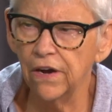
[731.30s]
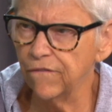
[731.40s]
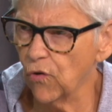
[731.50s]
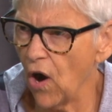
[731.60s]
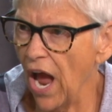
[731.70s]

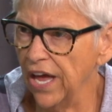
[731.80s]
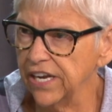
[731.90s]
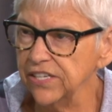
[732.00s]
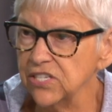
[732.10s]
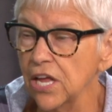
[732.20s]

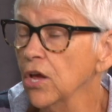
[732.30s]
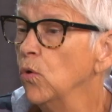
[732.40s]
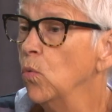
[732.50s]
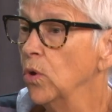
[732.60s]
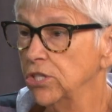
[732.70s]
varieties,
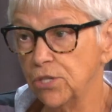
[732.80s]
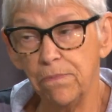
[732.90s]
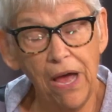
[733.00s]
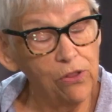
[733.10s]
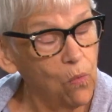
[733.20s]
which,
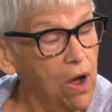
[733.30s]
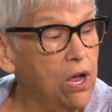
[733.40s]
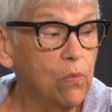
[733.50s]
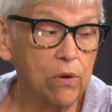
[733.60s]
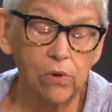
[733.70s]
by the way,
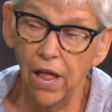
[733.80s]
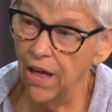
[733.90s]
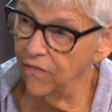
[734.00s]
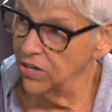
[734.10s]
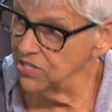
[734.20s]
we will
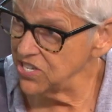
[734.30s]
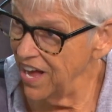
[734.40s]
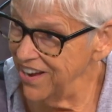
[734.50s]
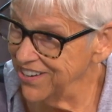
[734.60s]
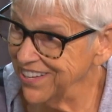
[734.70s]
have on
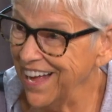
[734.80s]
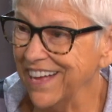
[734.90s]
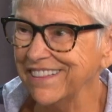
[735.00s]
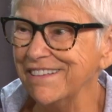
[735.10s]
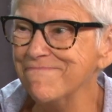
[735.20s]
sale
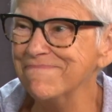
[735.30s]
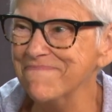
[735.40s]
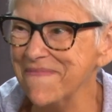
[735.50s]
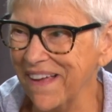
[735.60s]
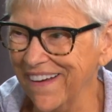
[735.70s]
at the
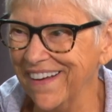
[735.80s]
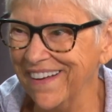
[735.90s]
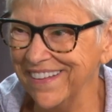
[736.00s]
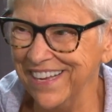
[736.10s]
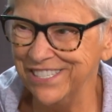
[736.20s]

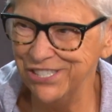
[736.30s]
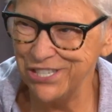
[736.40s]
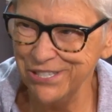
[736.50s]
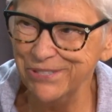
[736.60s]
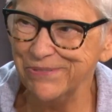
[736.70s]
in June.